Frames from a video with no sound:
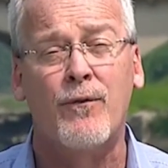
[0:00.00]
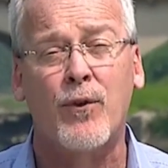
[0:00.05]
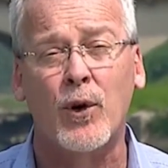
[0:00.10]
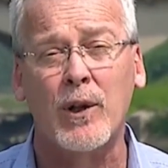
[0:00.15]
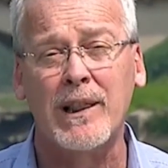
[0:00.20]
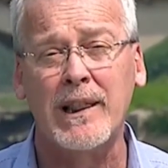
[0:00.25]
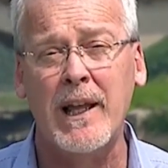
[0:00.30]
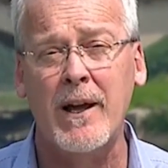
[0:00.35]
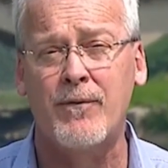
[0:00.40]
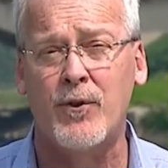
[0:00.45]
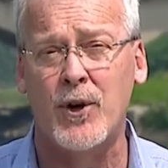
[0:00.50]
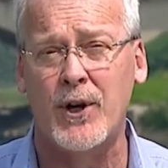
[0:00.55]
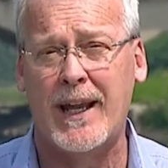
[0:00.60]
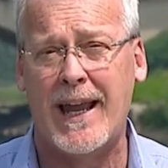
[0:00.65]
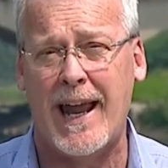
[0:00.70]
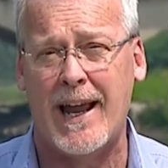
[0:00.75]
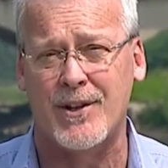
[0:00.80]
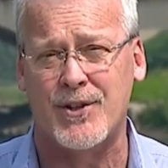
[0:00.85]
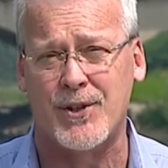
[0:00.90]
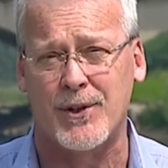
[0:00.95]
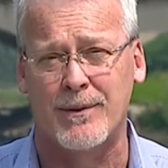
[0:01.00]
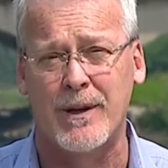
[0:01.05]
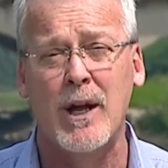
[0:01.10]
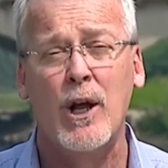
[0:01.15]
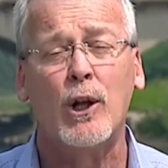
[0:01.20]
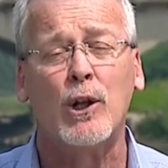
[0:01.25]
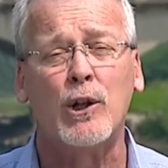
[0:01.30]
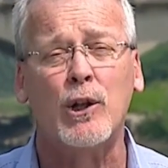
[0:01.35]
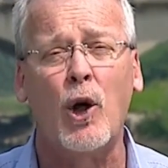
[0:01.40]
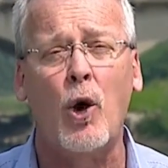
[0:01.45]
for liver cancer,
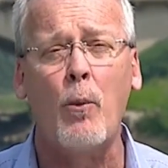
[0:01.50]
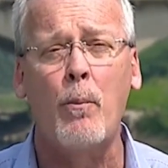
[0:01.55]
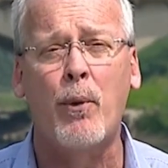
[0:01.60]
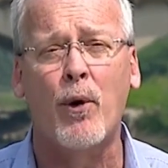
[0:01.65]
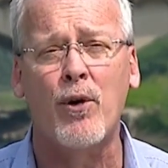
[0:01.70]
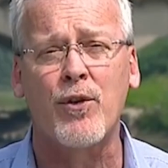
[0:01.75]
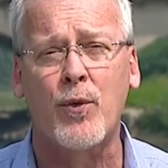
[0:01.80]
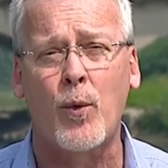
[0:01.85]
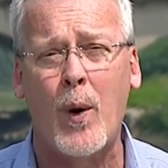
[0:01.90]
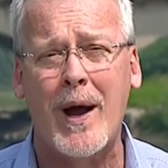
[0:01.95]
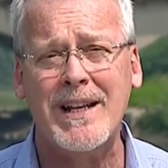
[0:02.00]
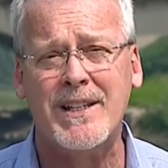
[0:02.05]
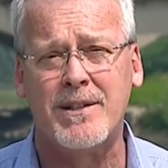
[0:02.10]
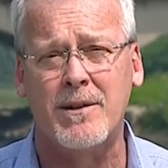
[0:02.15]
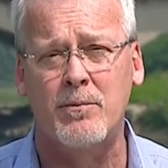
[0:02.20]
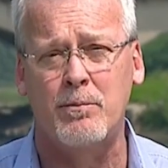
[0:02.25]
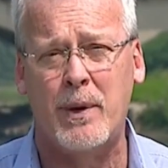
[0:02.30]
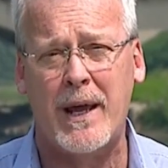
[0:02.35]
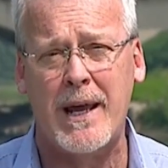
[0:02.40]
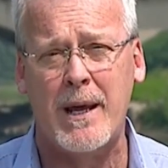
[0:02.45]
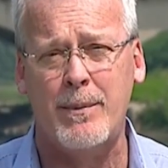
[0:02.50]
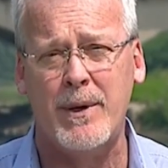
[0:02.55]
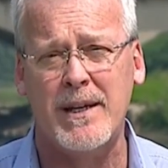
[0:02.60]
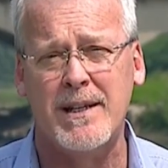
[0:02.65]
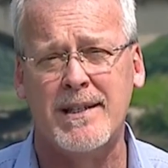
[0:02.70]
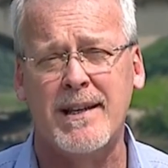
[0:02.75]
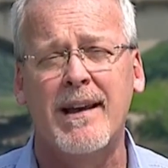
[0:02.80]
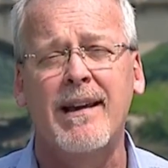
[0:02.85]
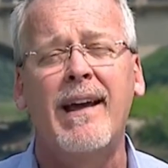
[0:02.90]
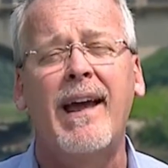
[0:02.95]
low birth weights in
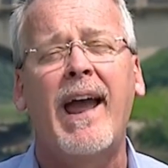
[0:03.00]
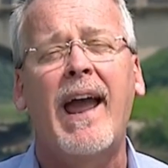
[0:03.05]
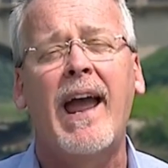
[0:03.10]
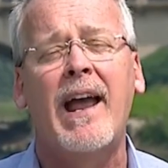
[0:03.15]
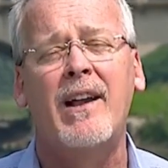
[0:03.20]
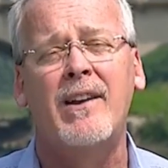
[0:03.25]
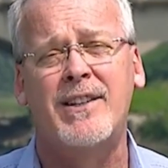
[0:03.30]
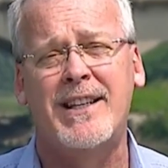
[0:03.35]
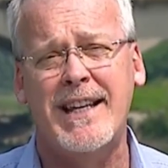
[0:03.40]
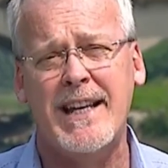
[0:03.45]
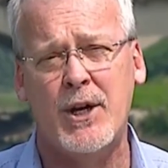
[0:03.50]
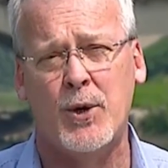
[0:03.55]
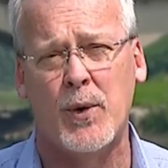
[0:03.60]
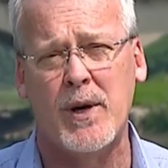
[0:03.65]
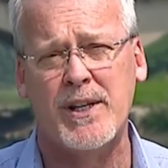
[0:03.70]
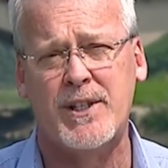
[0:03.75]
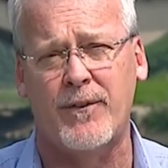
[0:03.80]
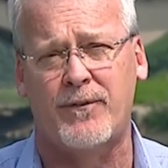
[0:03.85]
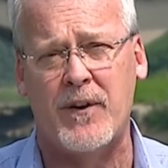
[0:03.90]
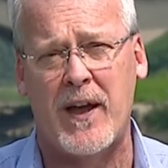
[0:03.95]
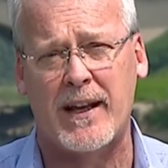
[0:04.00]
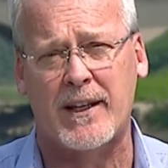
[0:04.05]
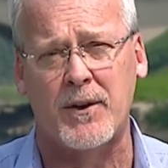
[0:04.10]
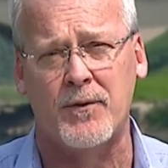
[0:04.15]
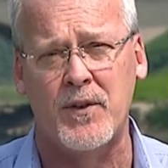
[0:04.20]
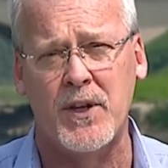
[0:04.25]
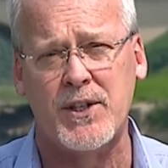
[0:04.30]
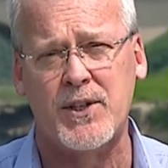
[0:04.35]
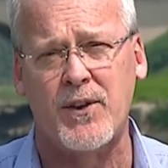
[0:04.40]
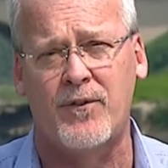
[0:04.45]
babies, and decreased
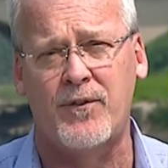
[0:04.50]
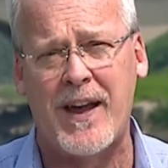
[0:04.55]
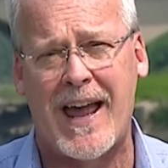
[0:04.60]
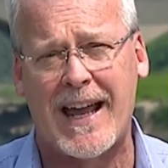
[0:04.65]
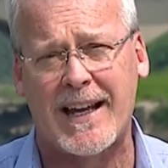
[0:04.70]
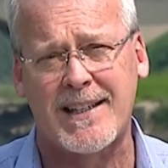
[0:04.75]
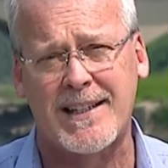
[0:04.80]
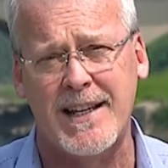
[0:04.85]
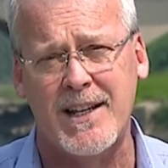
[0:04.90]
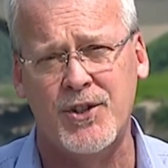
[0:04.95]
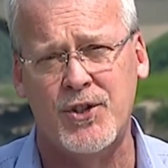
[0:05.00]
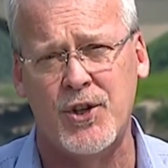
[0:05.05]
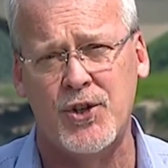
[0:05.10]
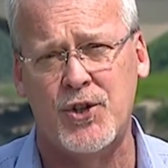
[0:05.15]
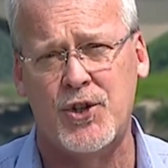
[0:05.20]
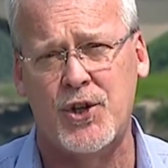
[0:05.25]
effectiveness of vaccines in